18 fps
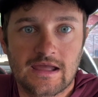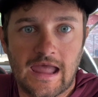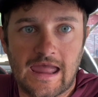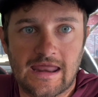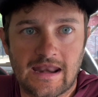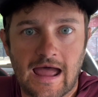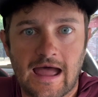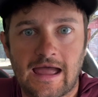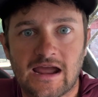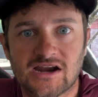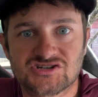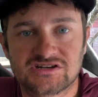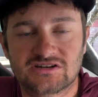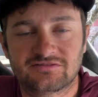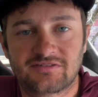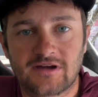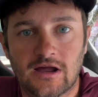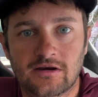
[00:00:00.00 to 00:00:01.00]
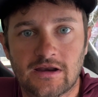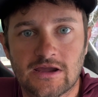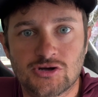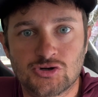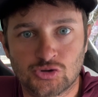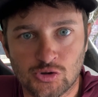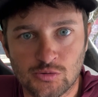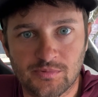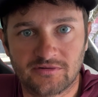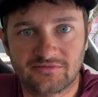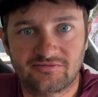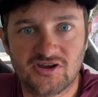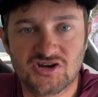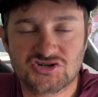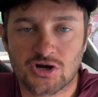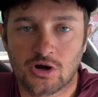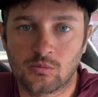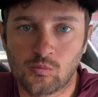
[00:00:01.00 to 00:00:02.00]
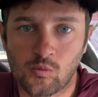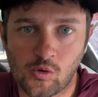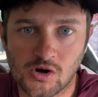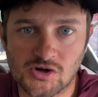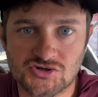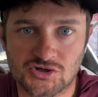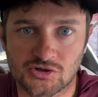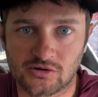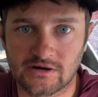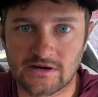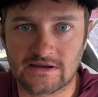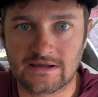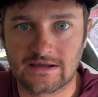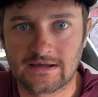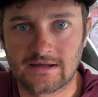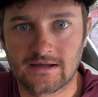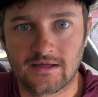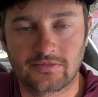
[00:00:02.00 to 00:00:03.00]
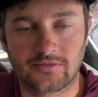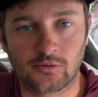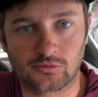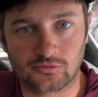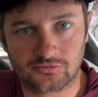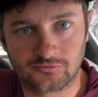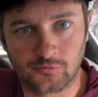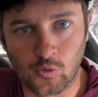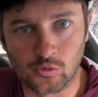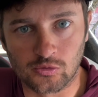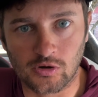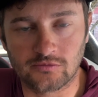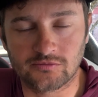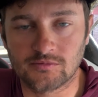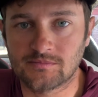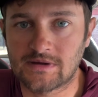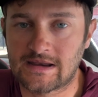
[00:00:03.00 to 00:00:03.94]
And I actually found a group of fish on one tree. There was 4 of them.